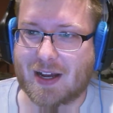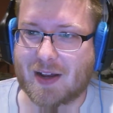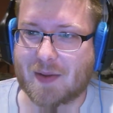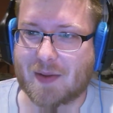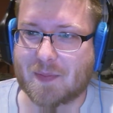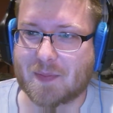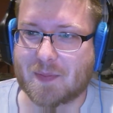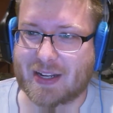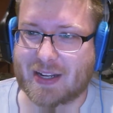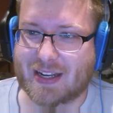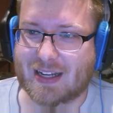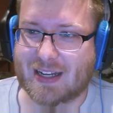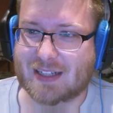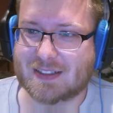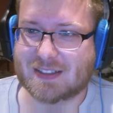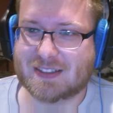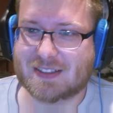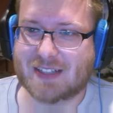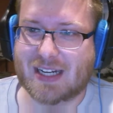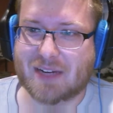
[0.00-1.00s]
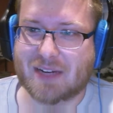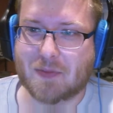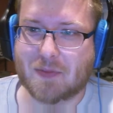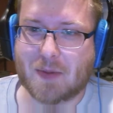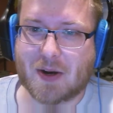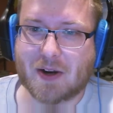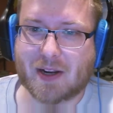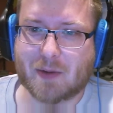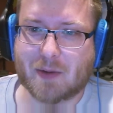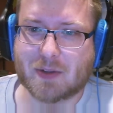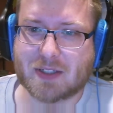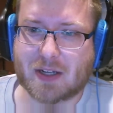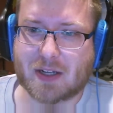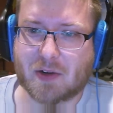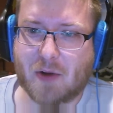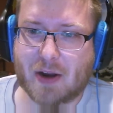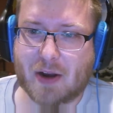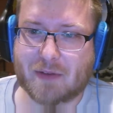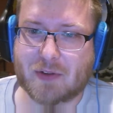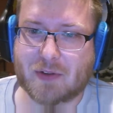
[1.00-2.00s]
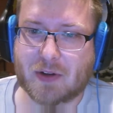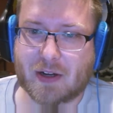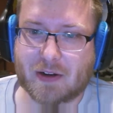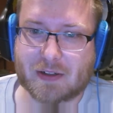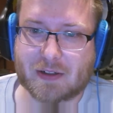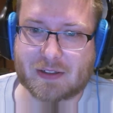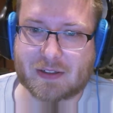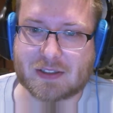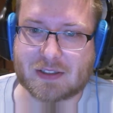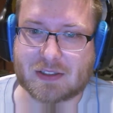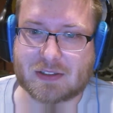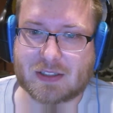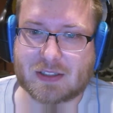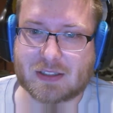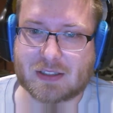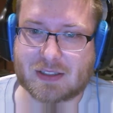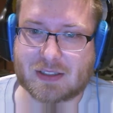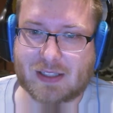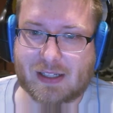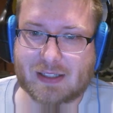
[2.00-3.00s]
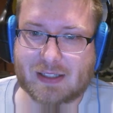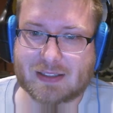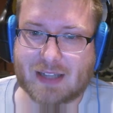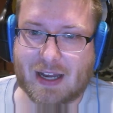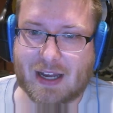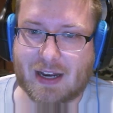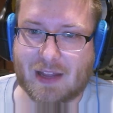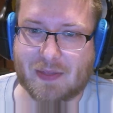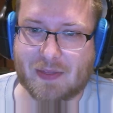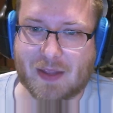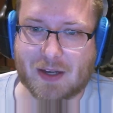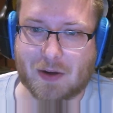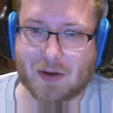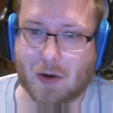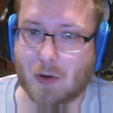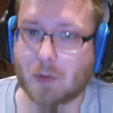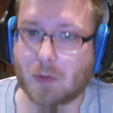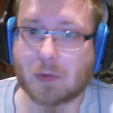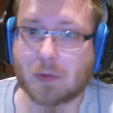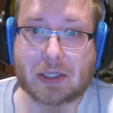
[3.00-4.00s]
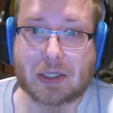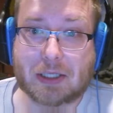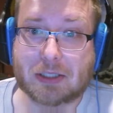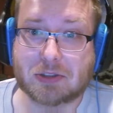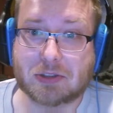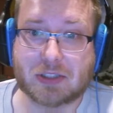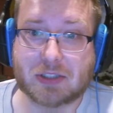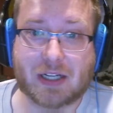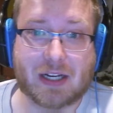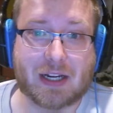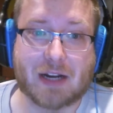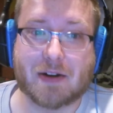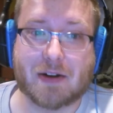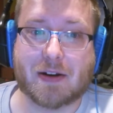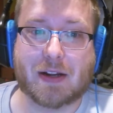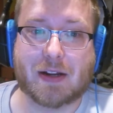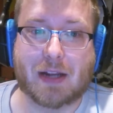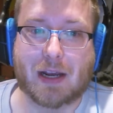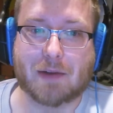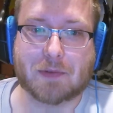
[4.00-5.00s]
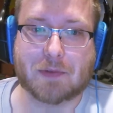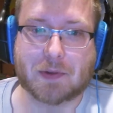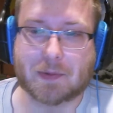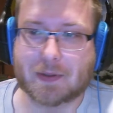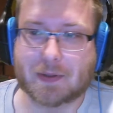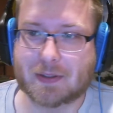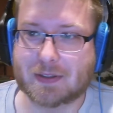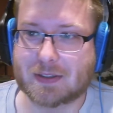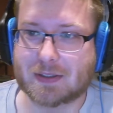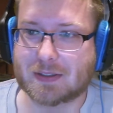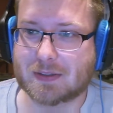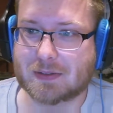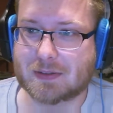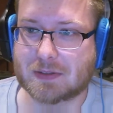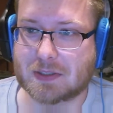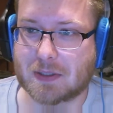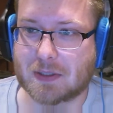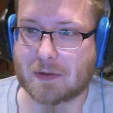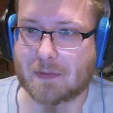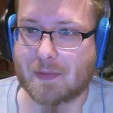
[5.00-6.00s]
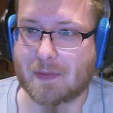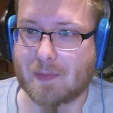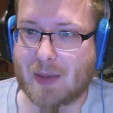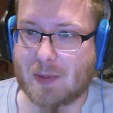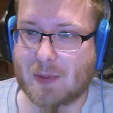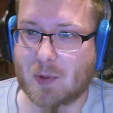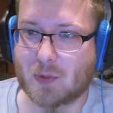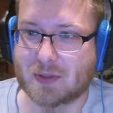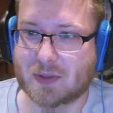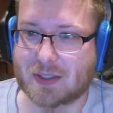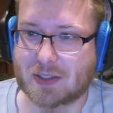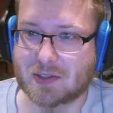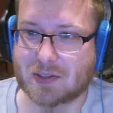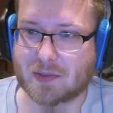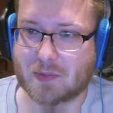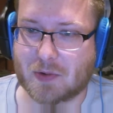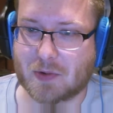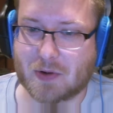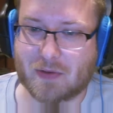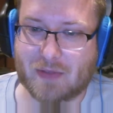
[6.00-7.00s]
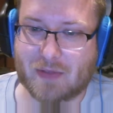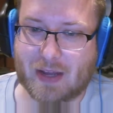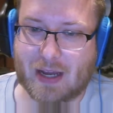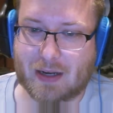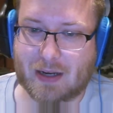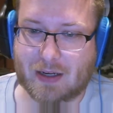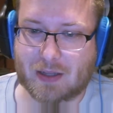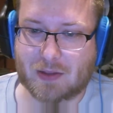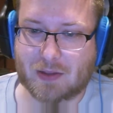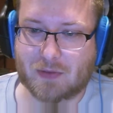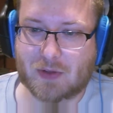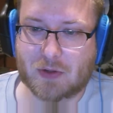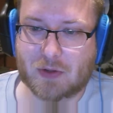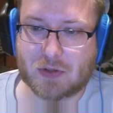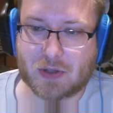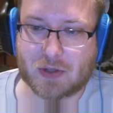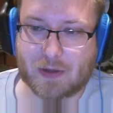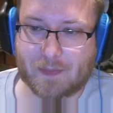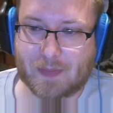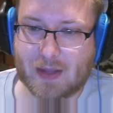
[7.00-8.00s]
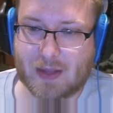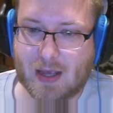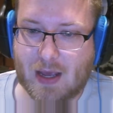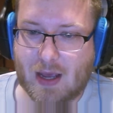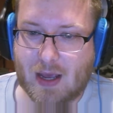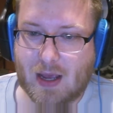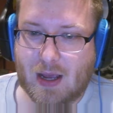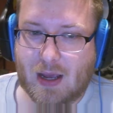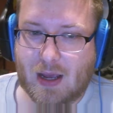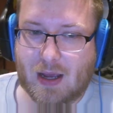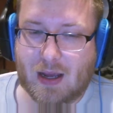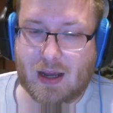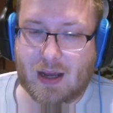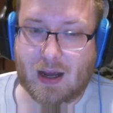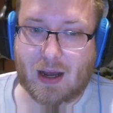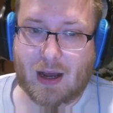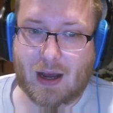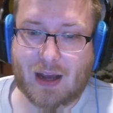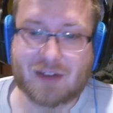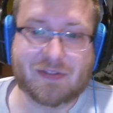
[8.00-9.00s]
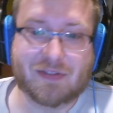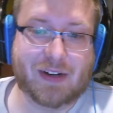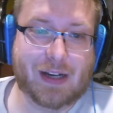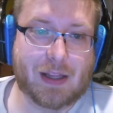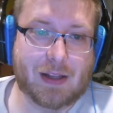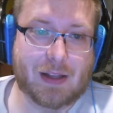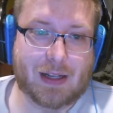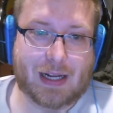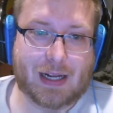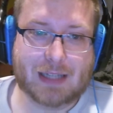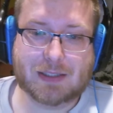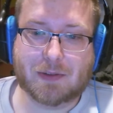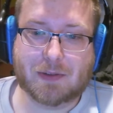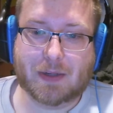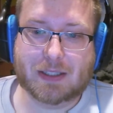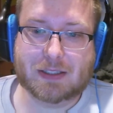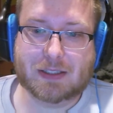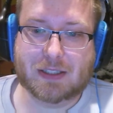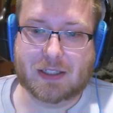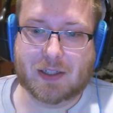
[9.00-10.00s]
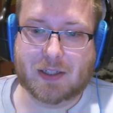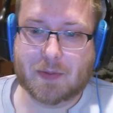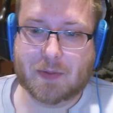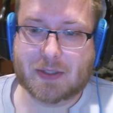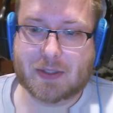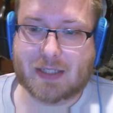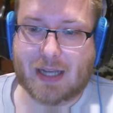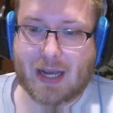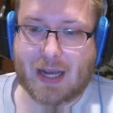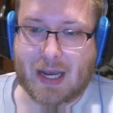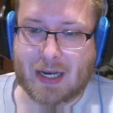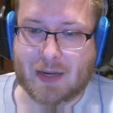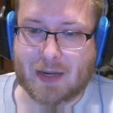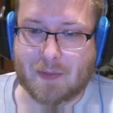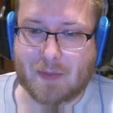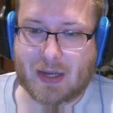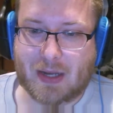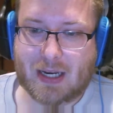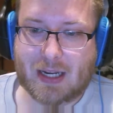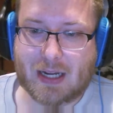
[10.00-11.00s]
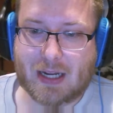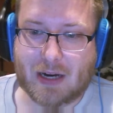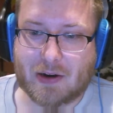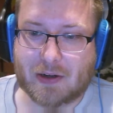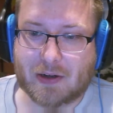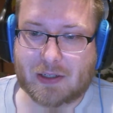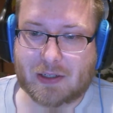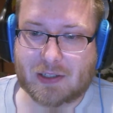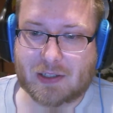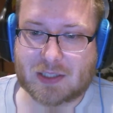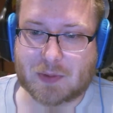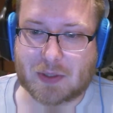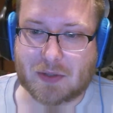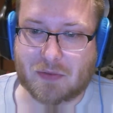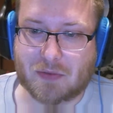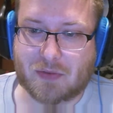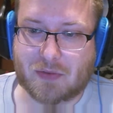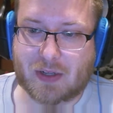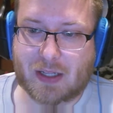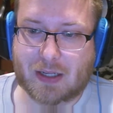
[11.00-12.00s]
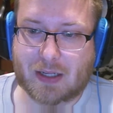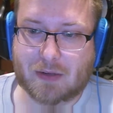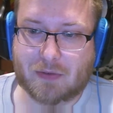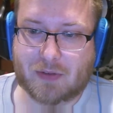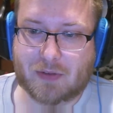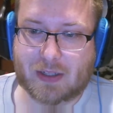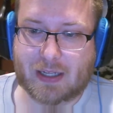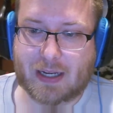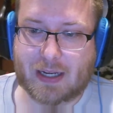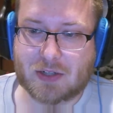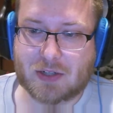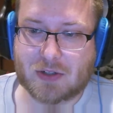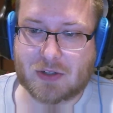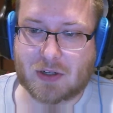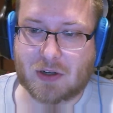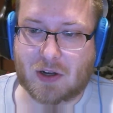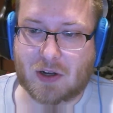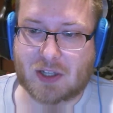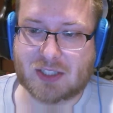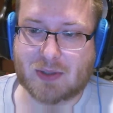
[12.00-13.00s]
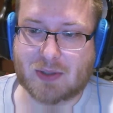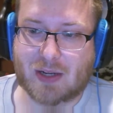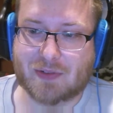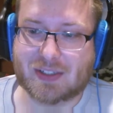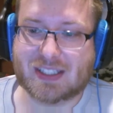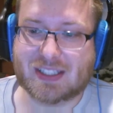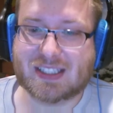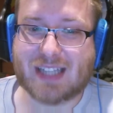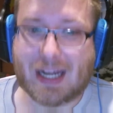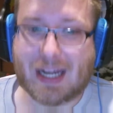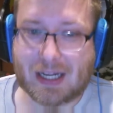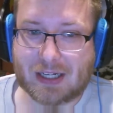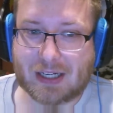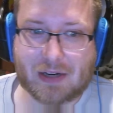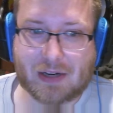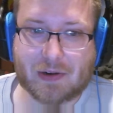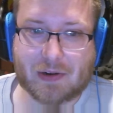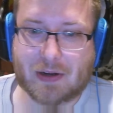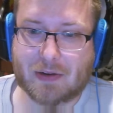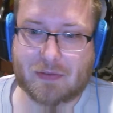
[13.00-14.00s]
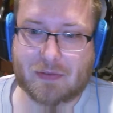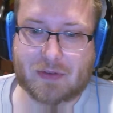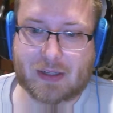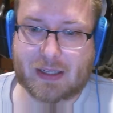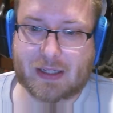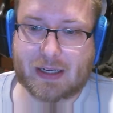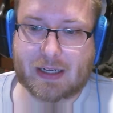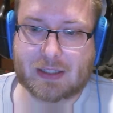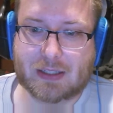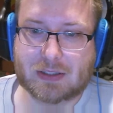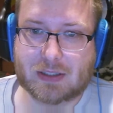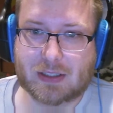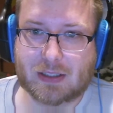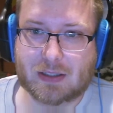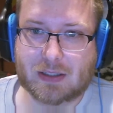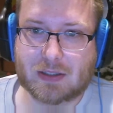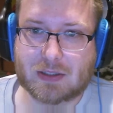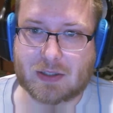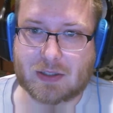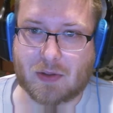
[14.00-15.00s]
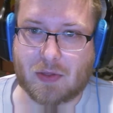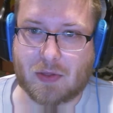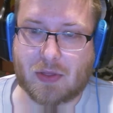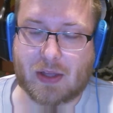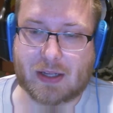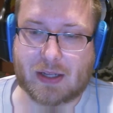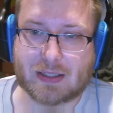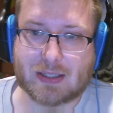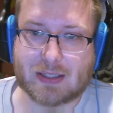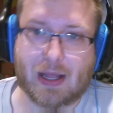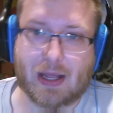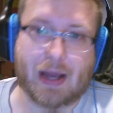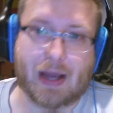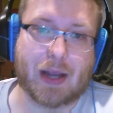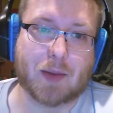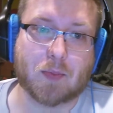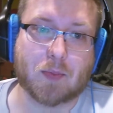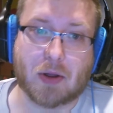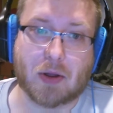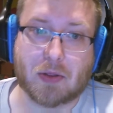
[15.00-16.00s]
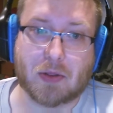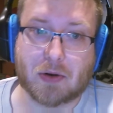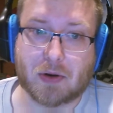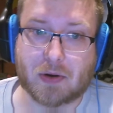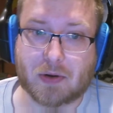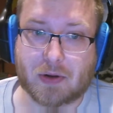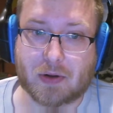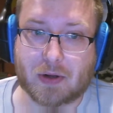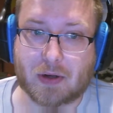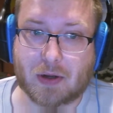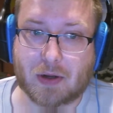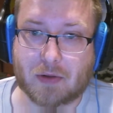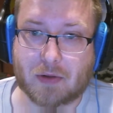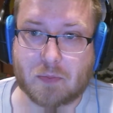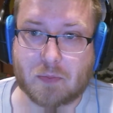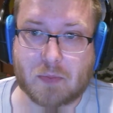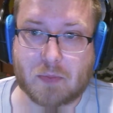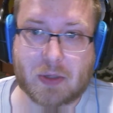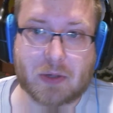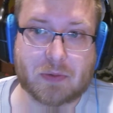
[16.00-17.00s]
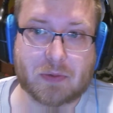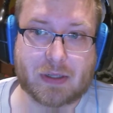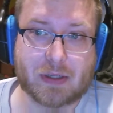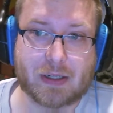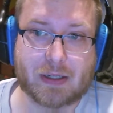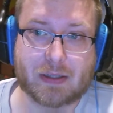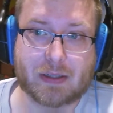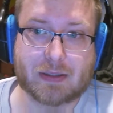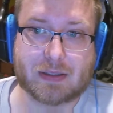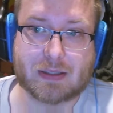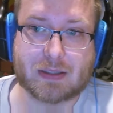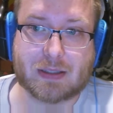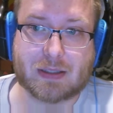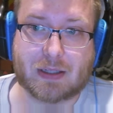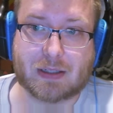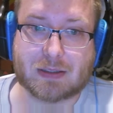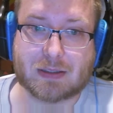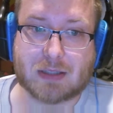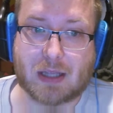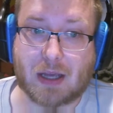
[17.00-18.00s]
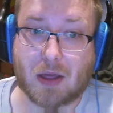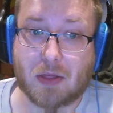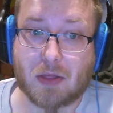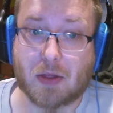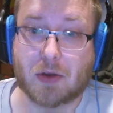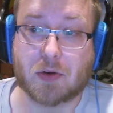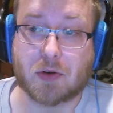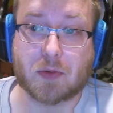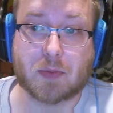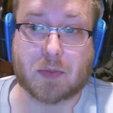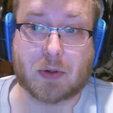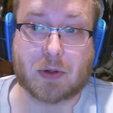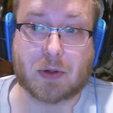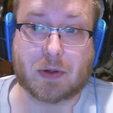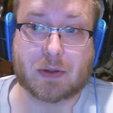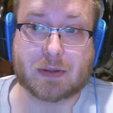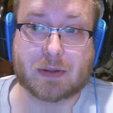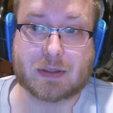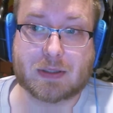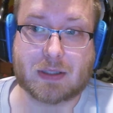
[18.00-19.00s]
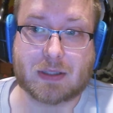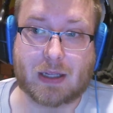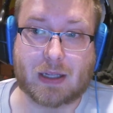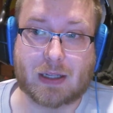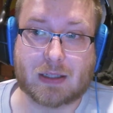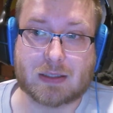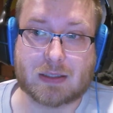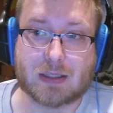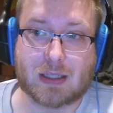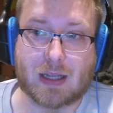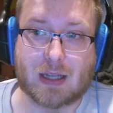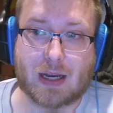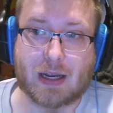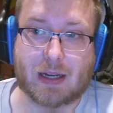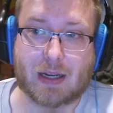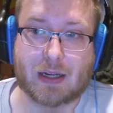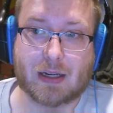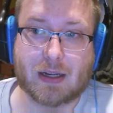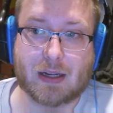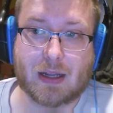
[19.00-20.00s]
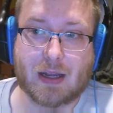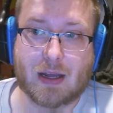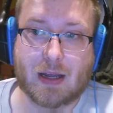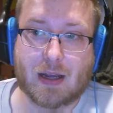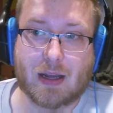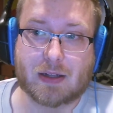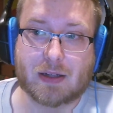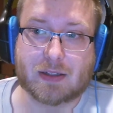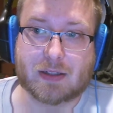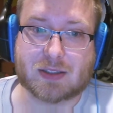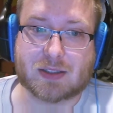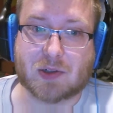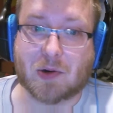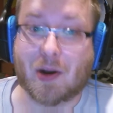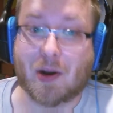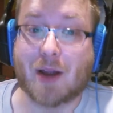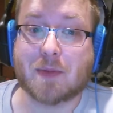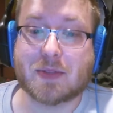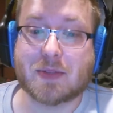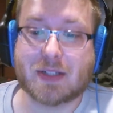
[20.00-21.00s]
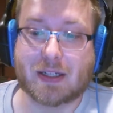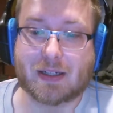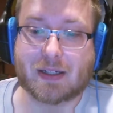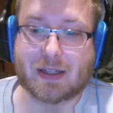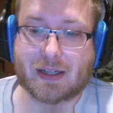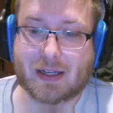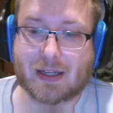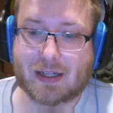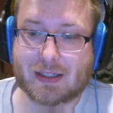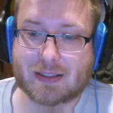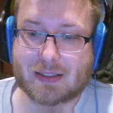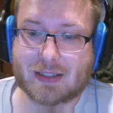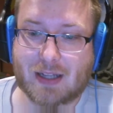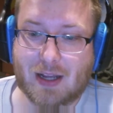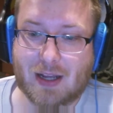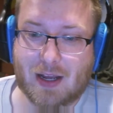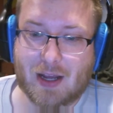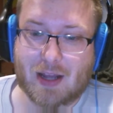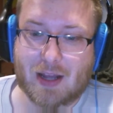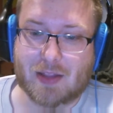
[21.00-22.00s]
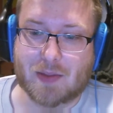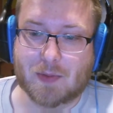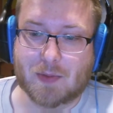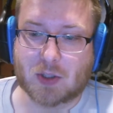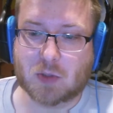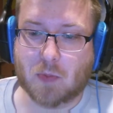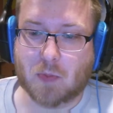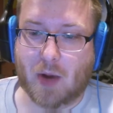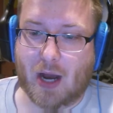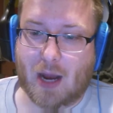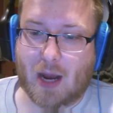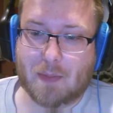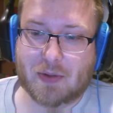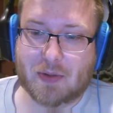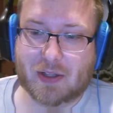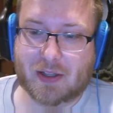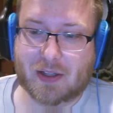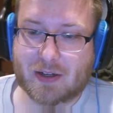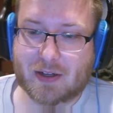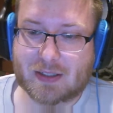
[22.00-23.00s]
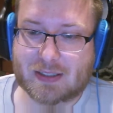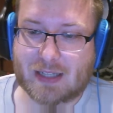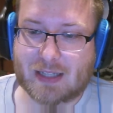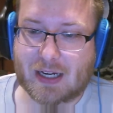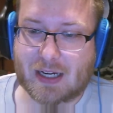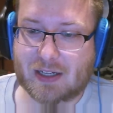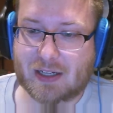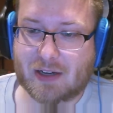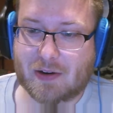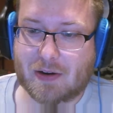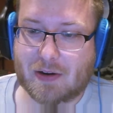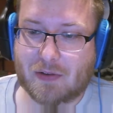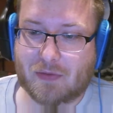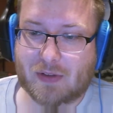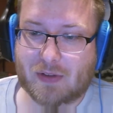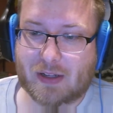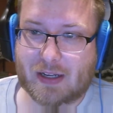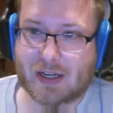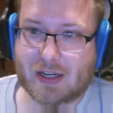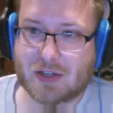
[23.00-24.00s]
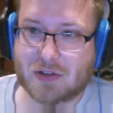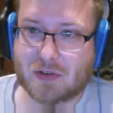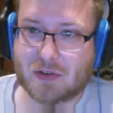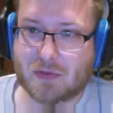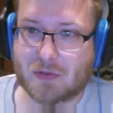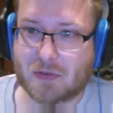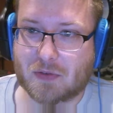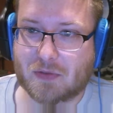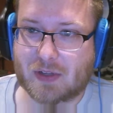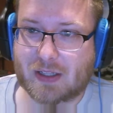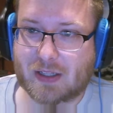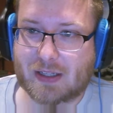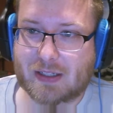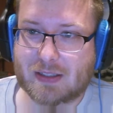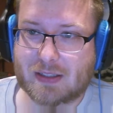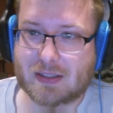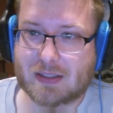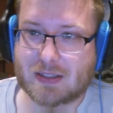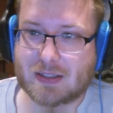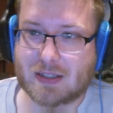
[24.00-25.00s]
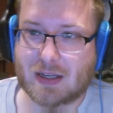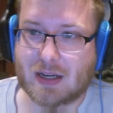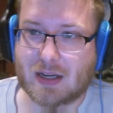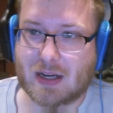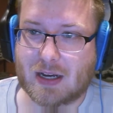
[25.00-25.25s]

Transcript: But yeah, Justice Society of America was on quite a few characters in the Justice League set, and then only Jay Garrick afterwards. So maybe we'll see some more of that in the future. And finally, the last question, number 10. Many characters with the villain affiliation also have a secondary affiliation. So things like Brotherhood of Mutants, things like Thunderbolts, things like Crime Syndicates. The most popular secondary affiliation for villains?